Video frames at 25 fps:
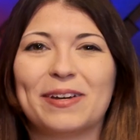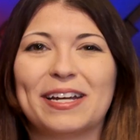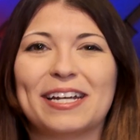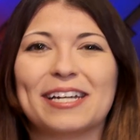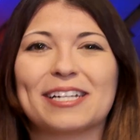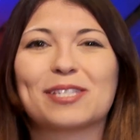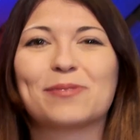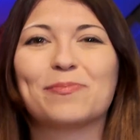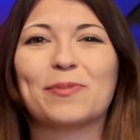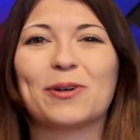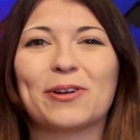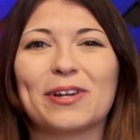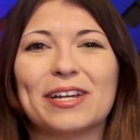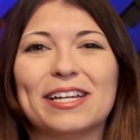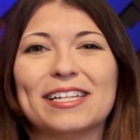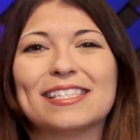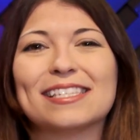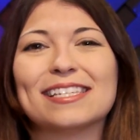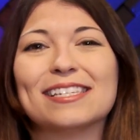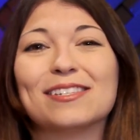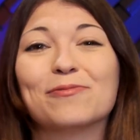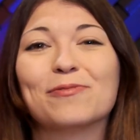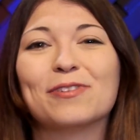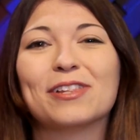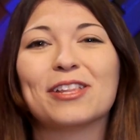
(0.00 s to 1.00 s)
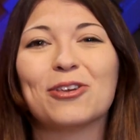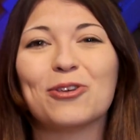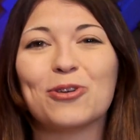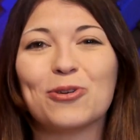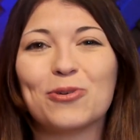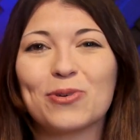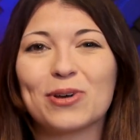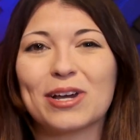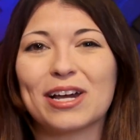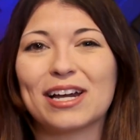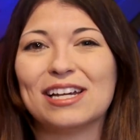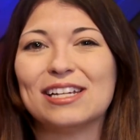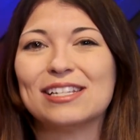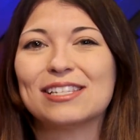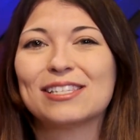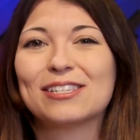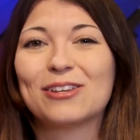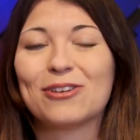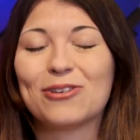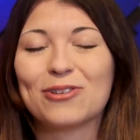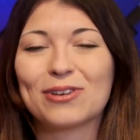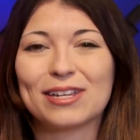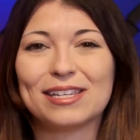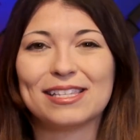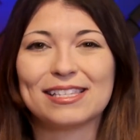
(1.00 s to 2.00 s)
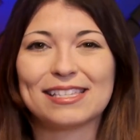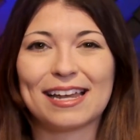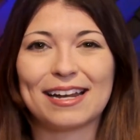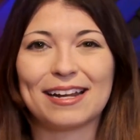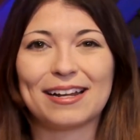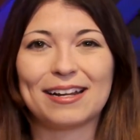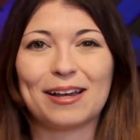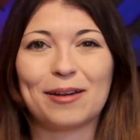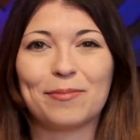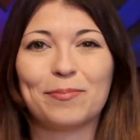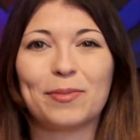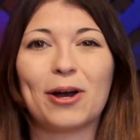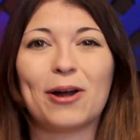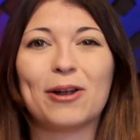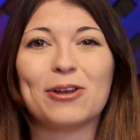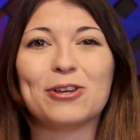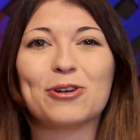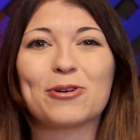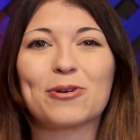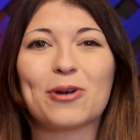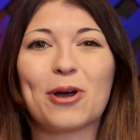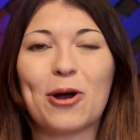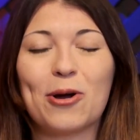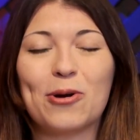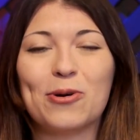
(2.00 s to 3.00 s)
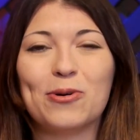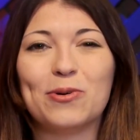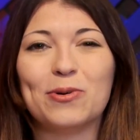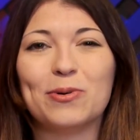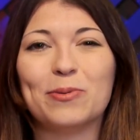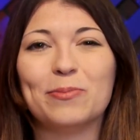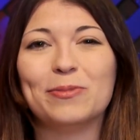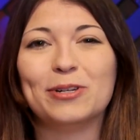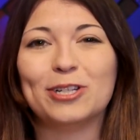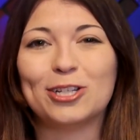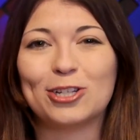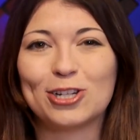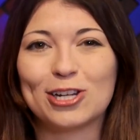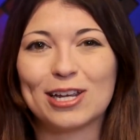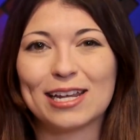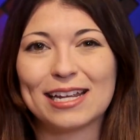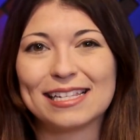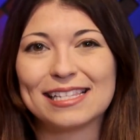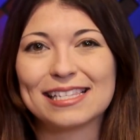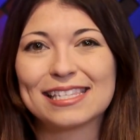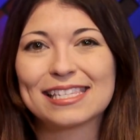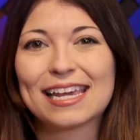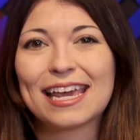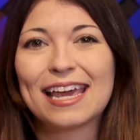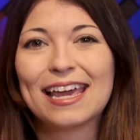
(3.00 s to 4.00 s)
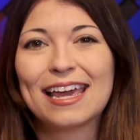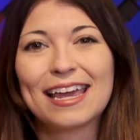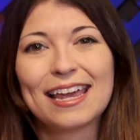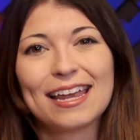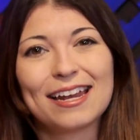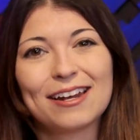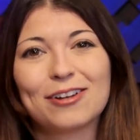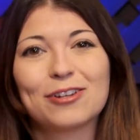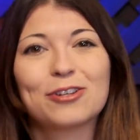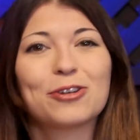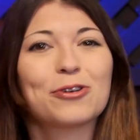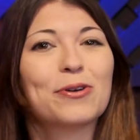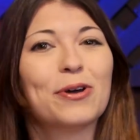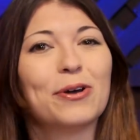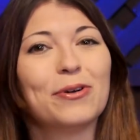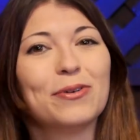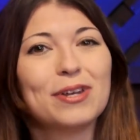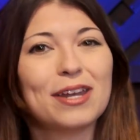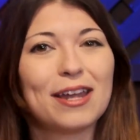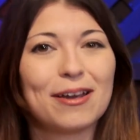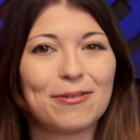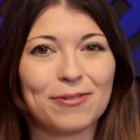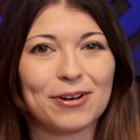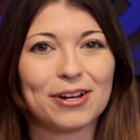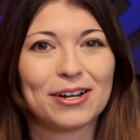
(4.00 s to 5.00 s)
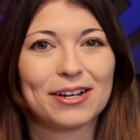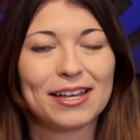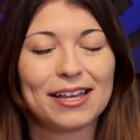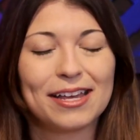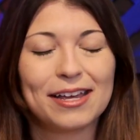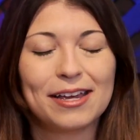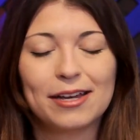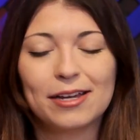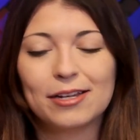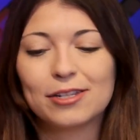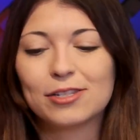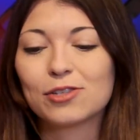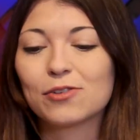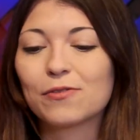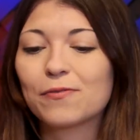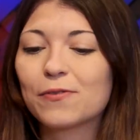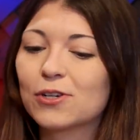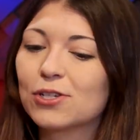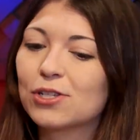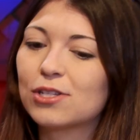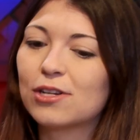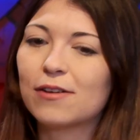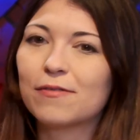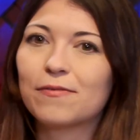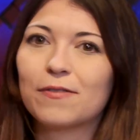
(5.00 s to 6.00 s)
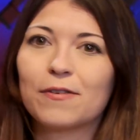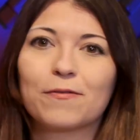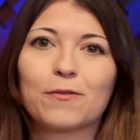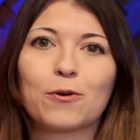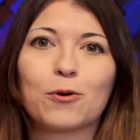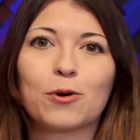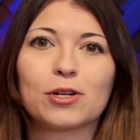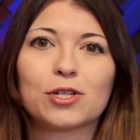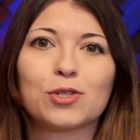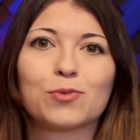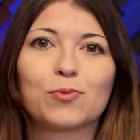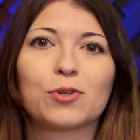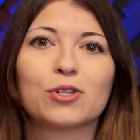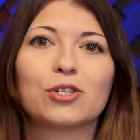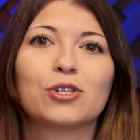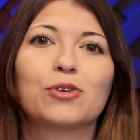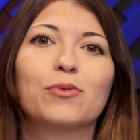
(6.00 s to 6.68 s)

my experiences with you guys so you can set it up on your own machines and on your own network. So first off, of course, we're